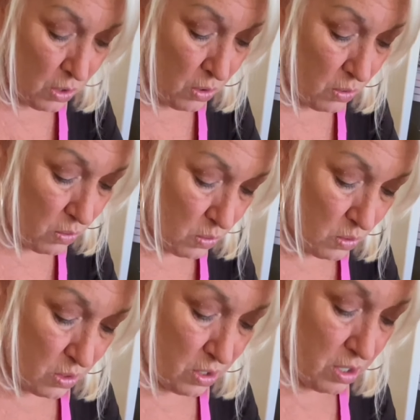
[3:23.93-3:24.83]

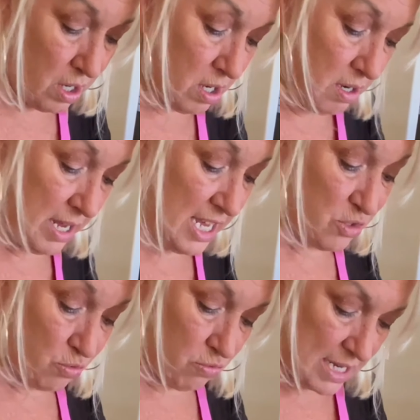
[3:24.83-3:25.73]
or as
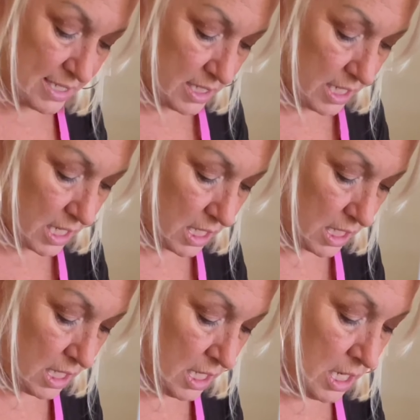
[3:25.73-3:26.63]
rustic
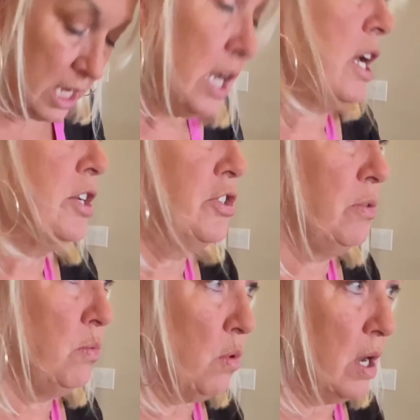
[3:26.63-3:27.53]
as you
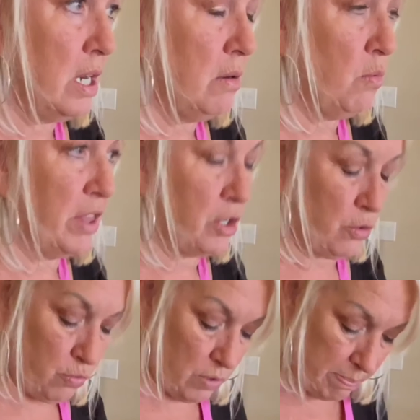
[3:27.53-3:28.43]
want with
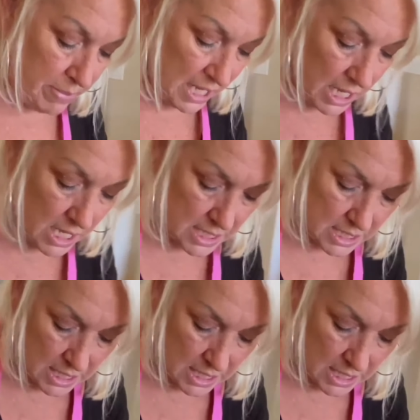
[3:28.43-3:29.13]
crimping it.